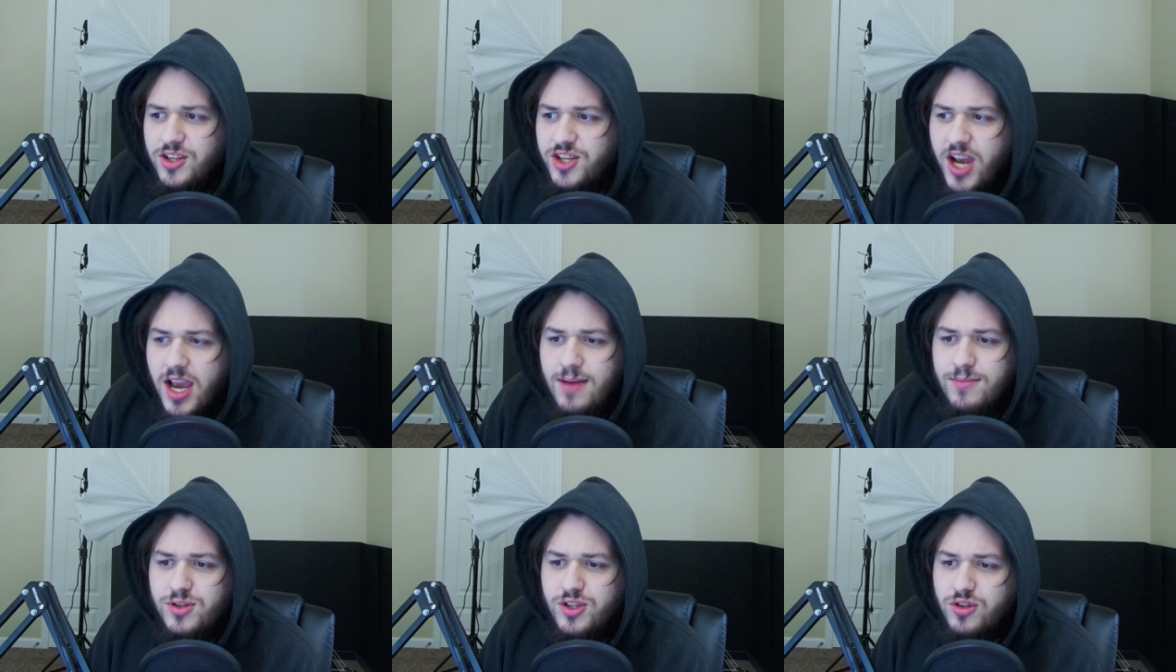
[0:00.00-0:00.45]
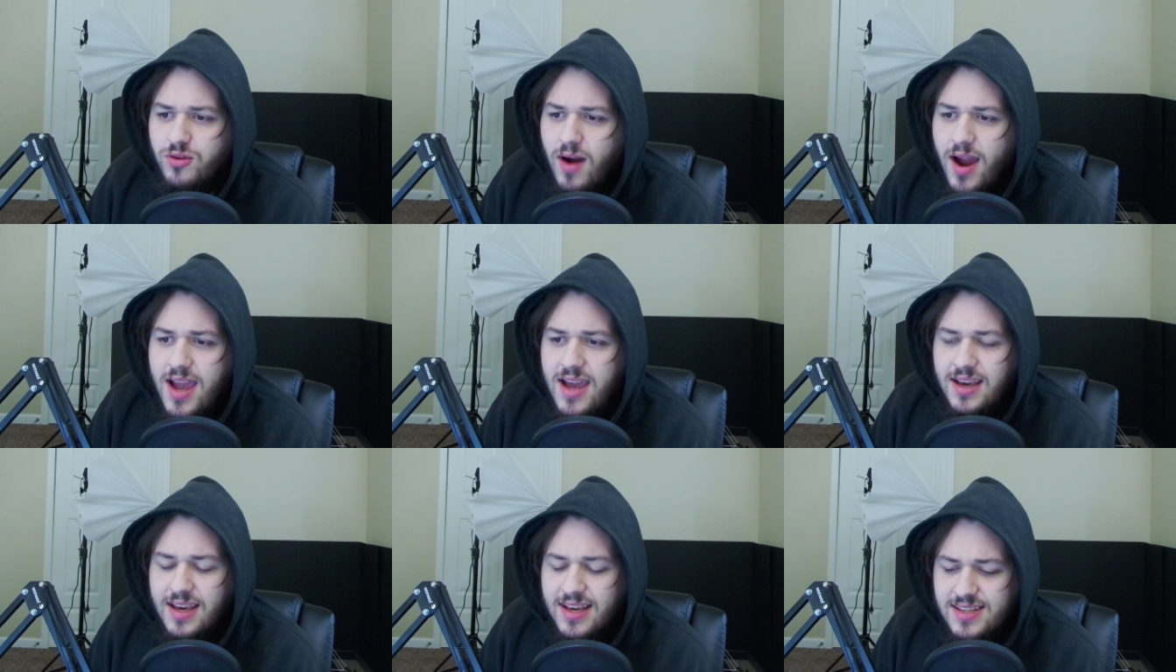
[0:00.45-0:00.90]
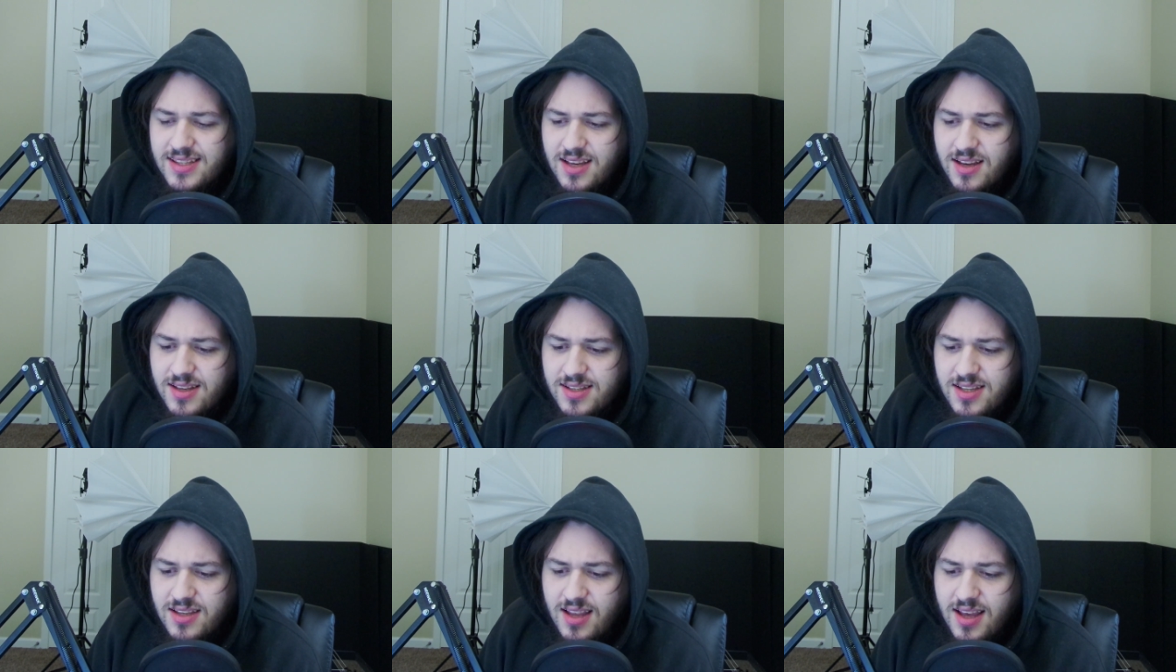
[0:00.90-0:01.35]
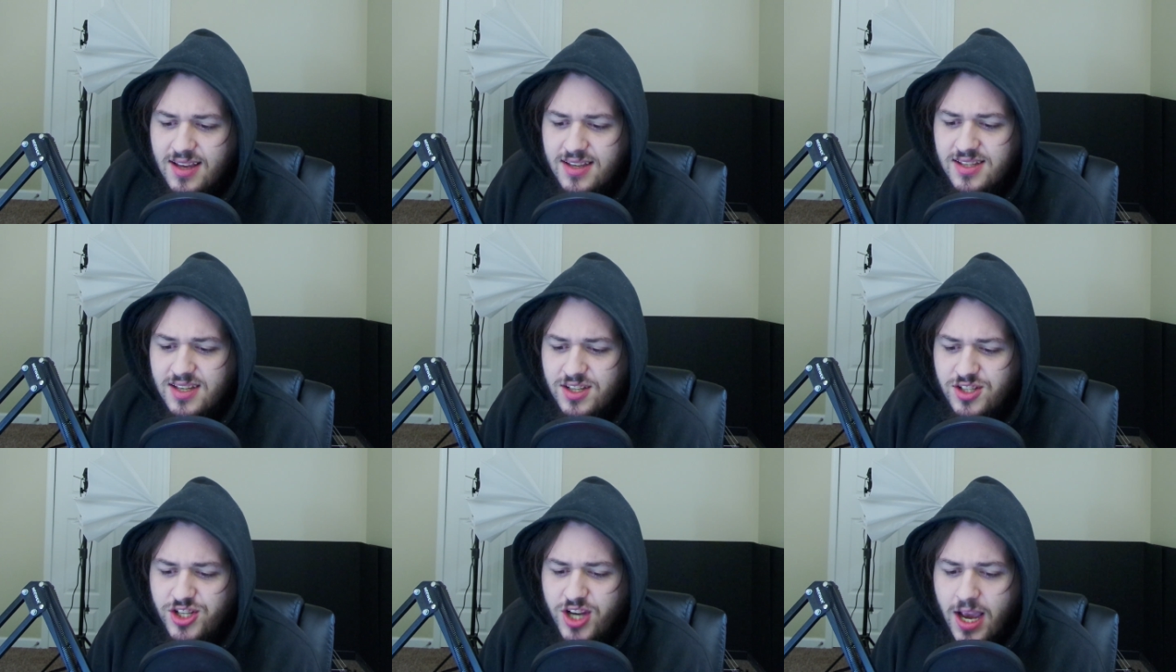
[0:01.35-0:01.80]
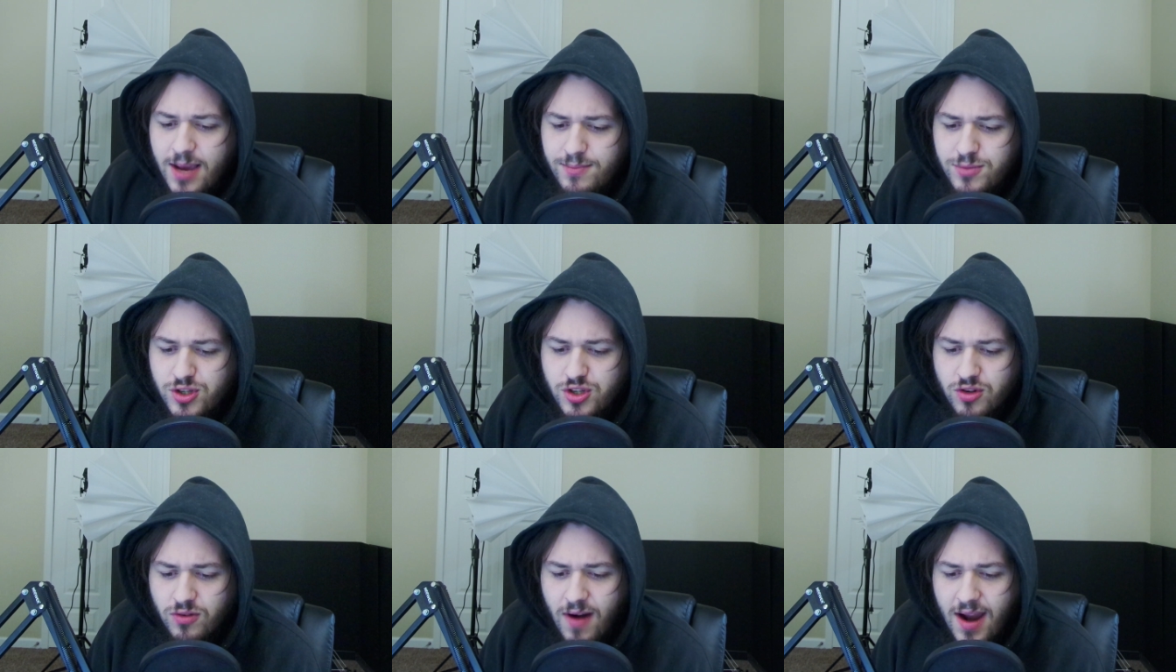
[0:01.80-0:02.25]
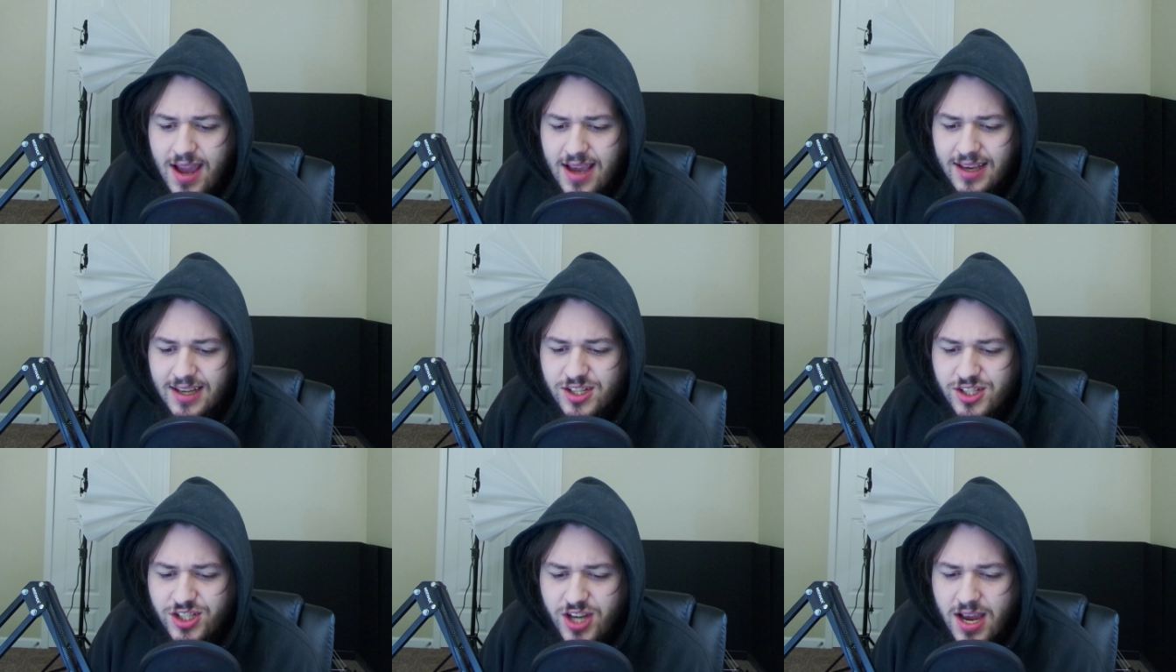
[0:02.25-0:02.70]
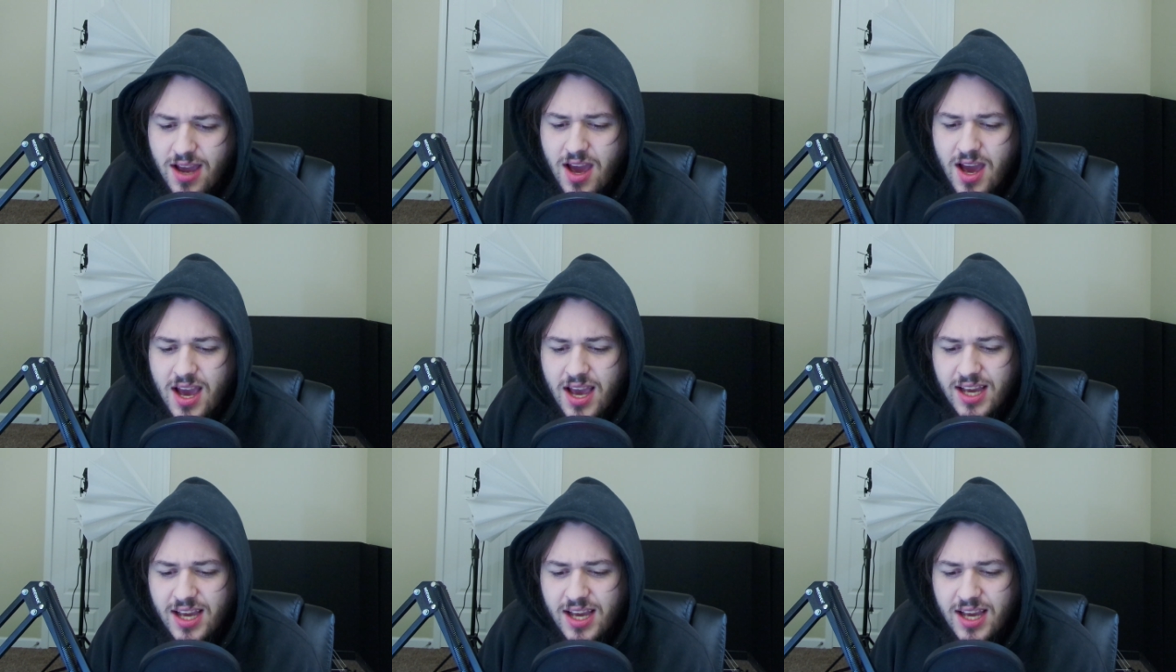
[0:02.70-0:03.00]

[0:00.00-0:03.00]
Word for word: James Drake is it James Drake? Is James?